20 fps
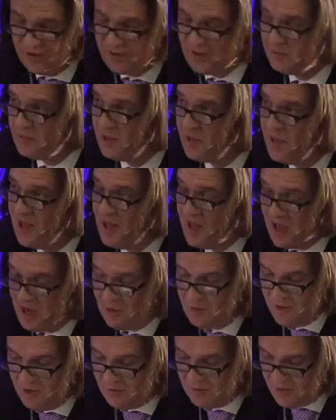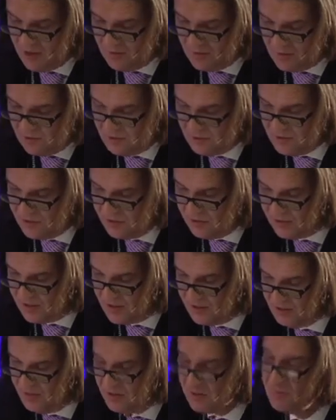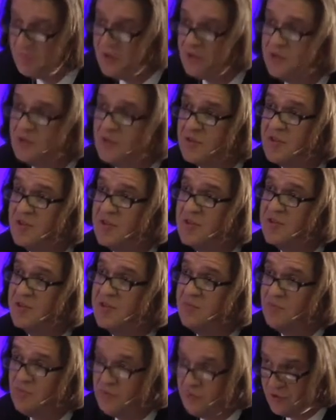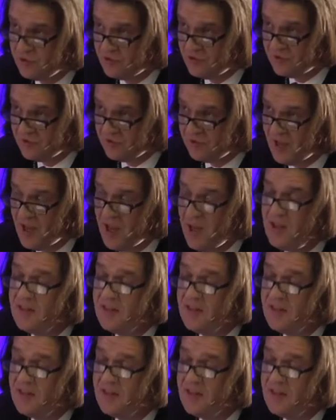And I will, I will, I will go into them because it's important.